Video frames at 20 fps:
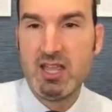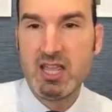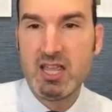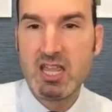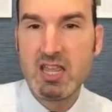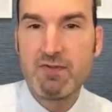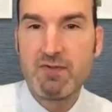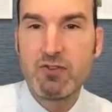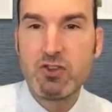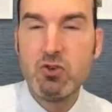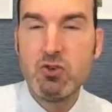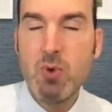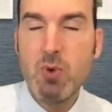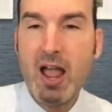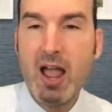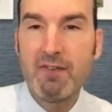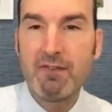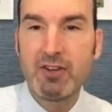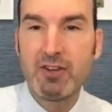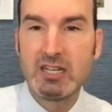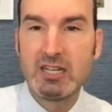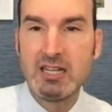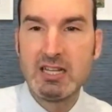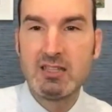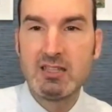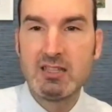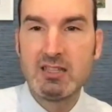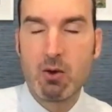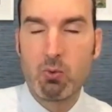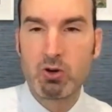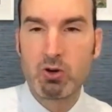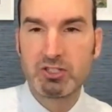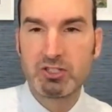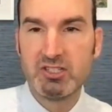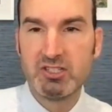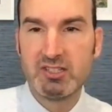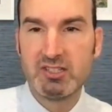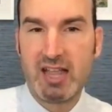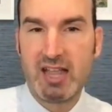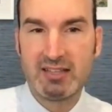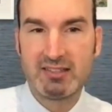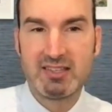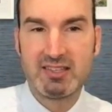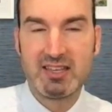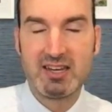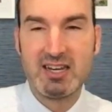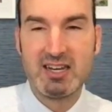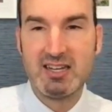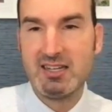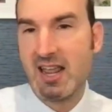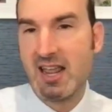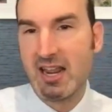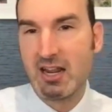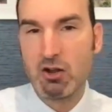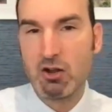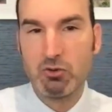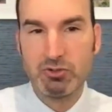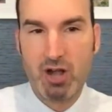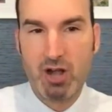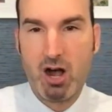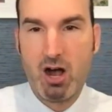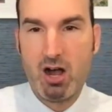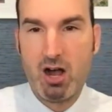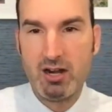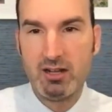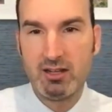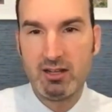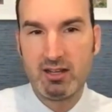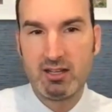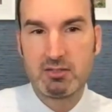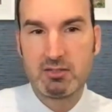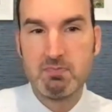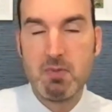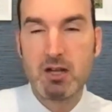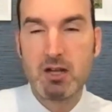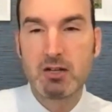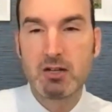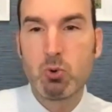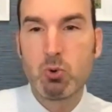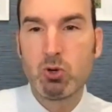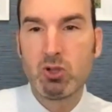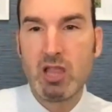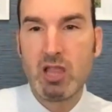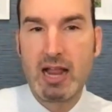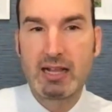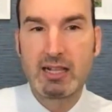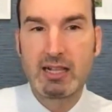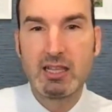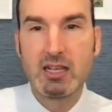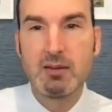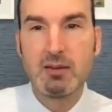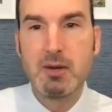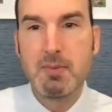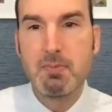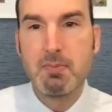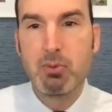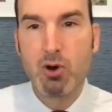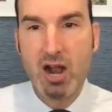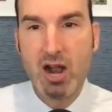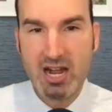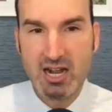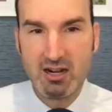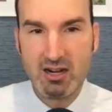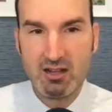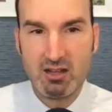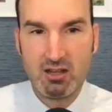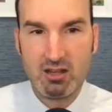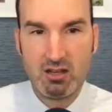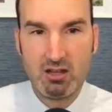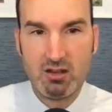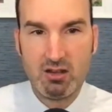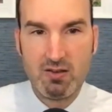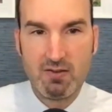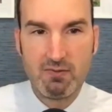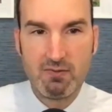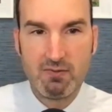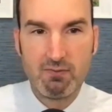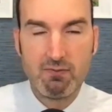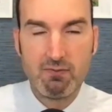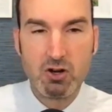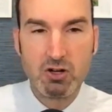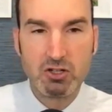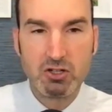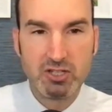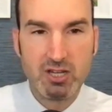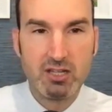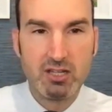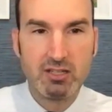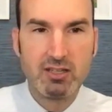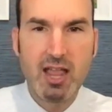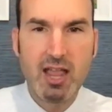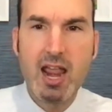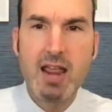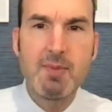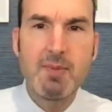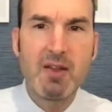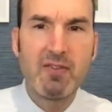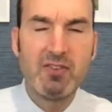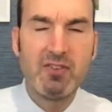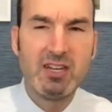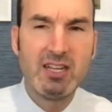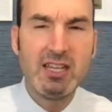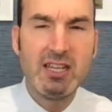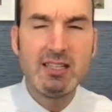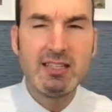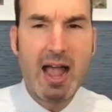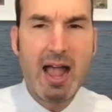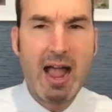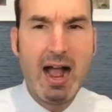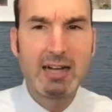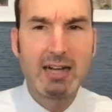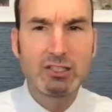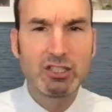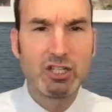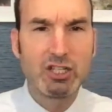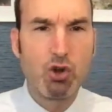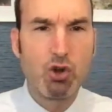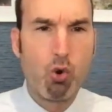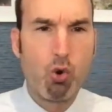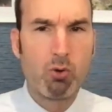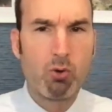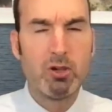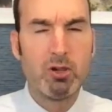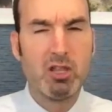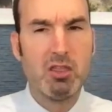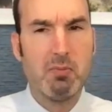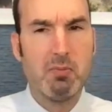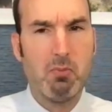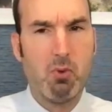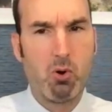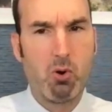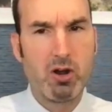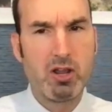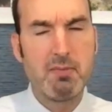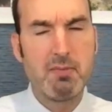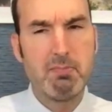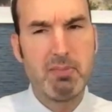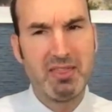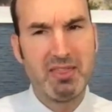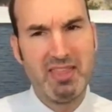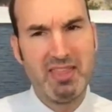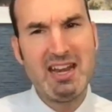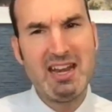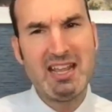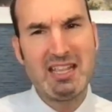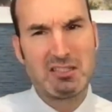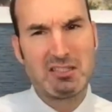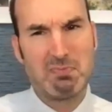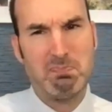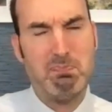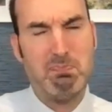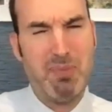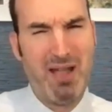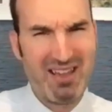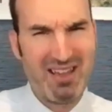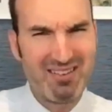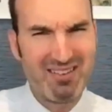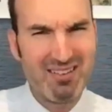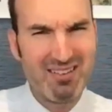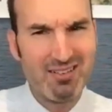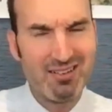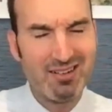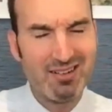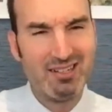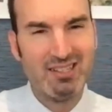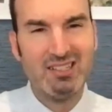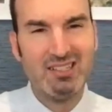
If you have fatigue that worsens as the day goes on, it's much more likely to be brain versus, hey, my fatigue's actually horrible in the morning, but then it gets better.